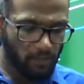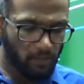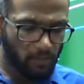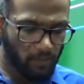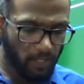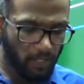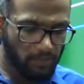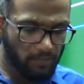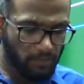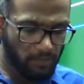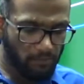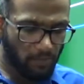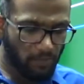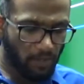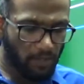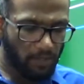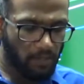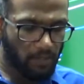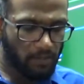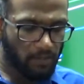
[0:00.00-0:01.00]
You can see
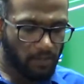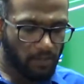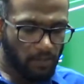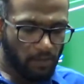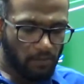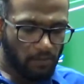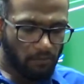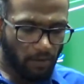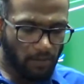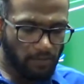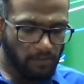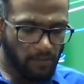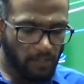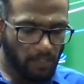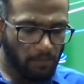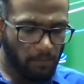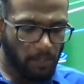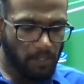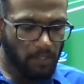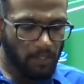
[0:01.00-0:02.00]
1
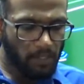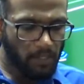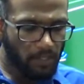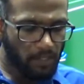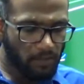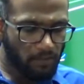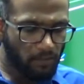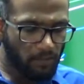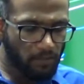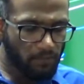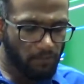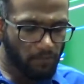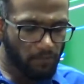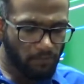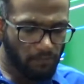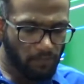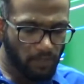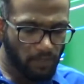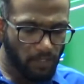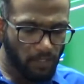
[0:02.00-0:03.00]
centimeter equal to
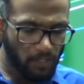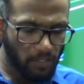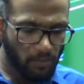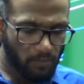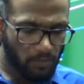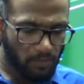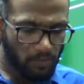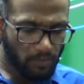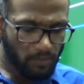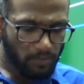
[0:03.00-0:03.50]
15 newton.